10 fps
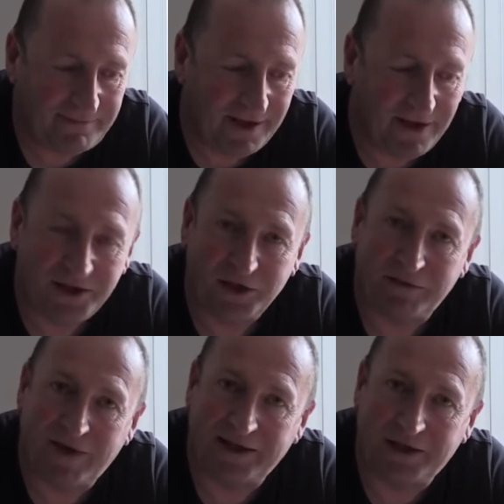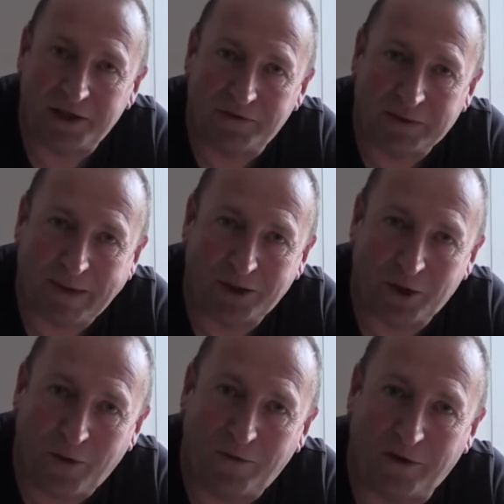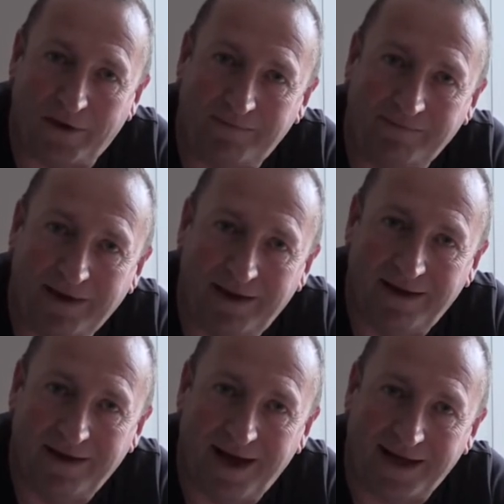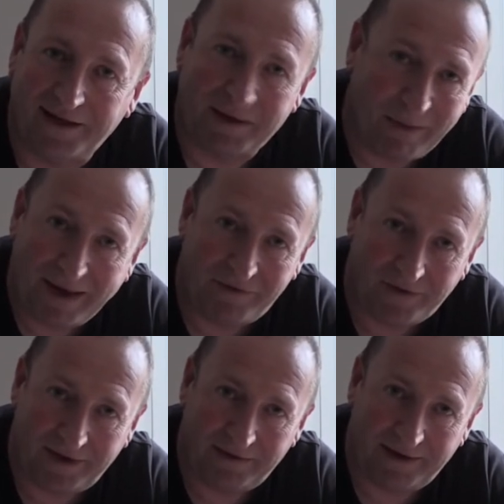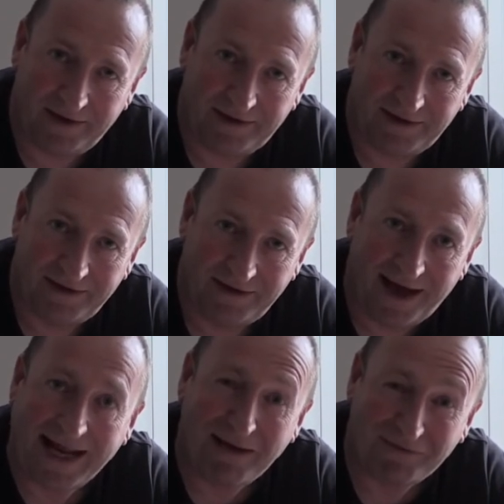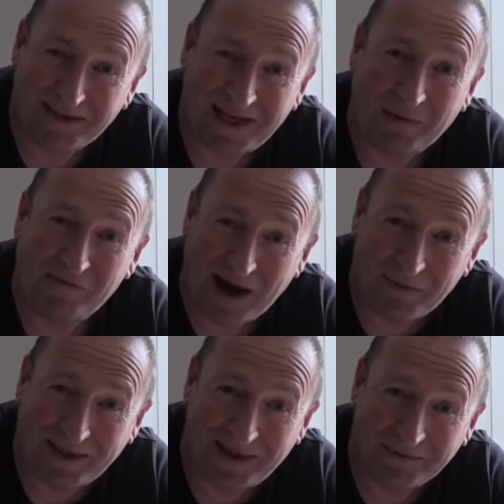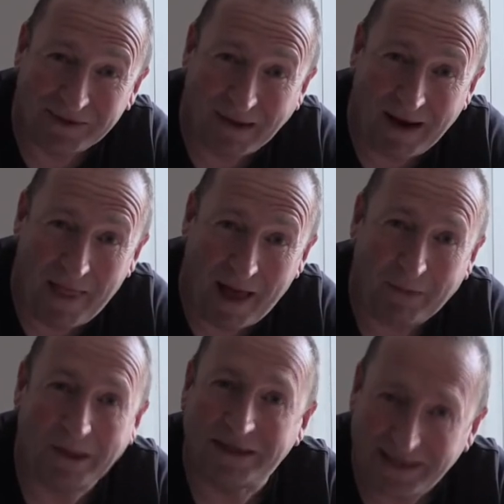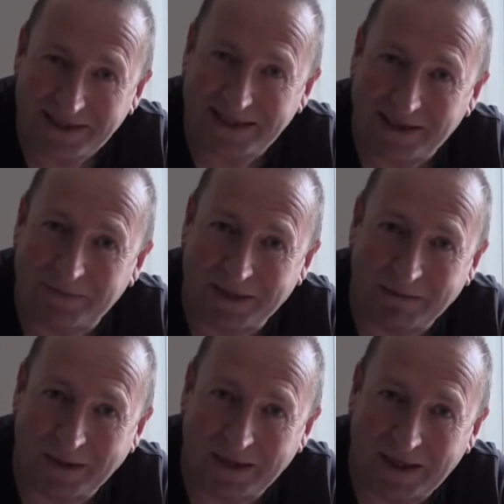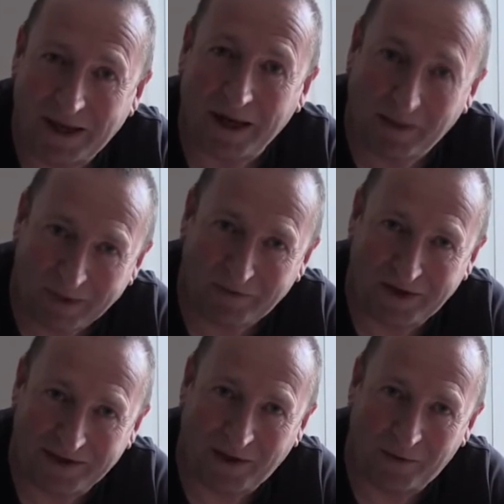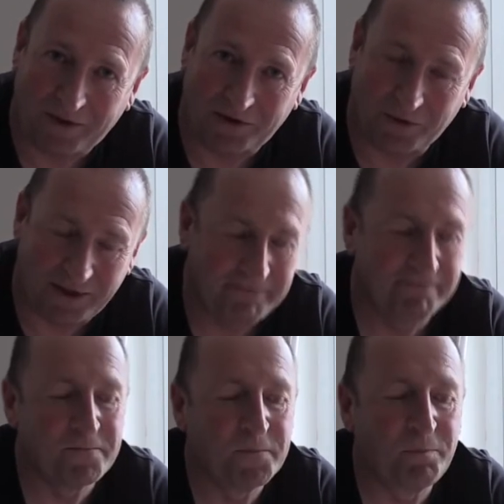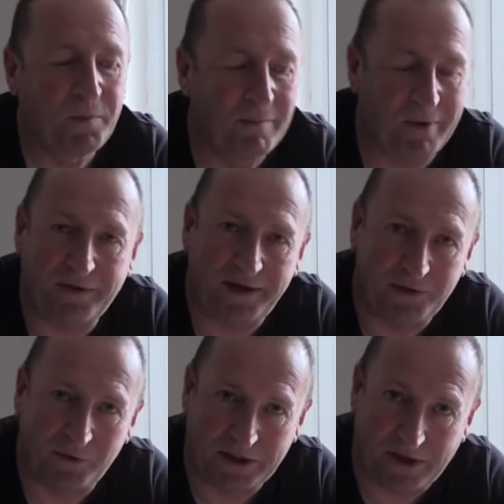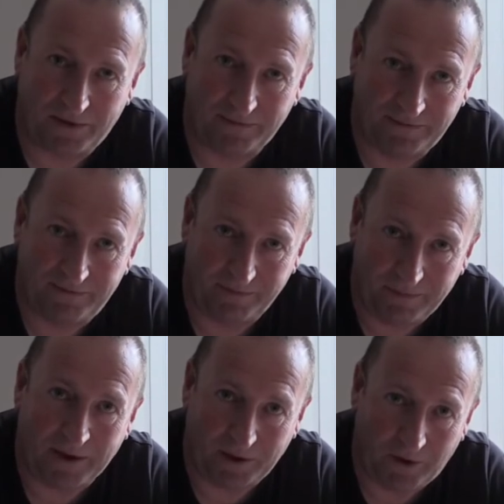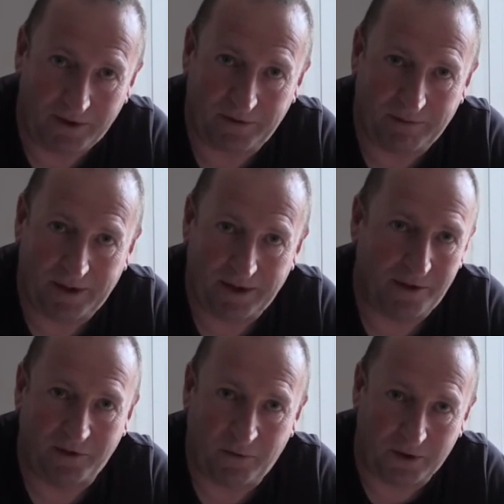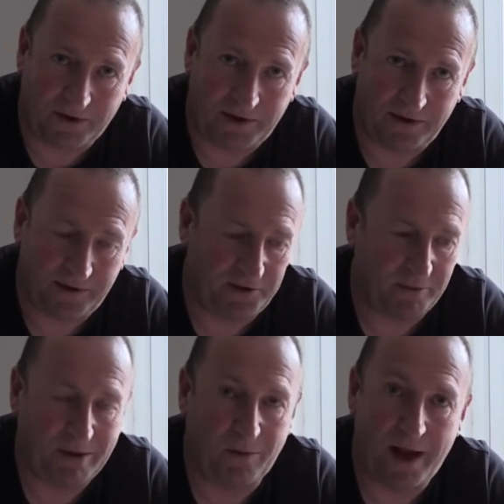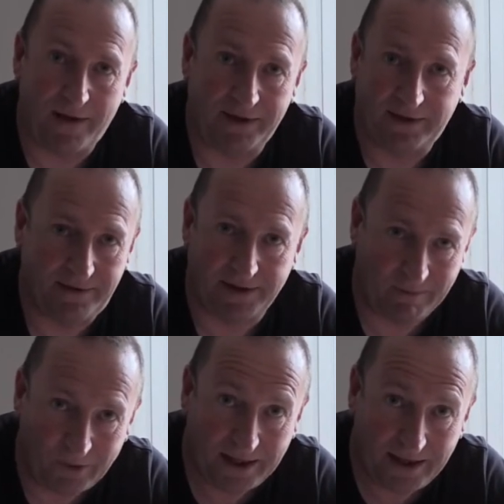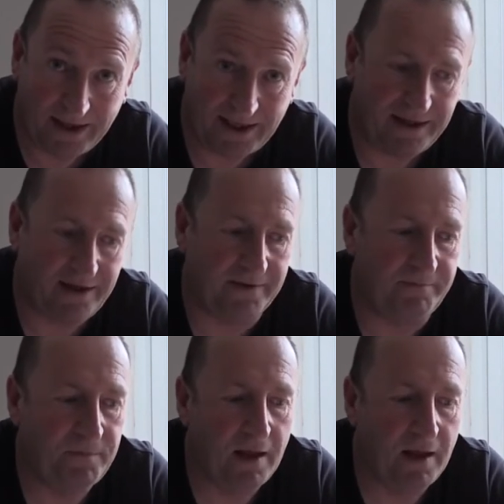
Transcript: I took advantage of a special offer and I didn't pay for any of this. And I have to say, I'm racked with guilt about that, but I did send them some money a couple of years ago when I joined. But things always tight money wise with me. A lot of what I do, as you'll be aware, it doesn't bring in any income.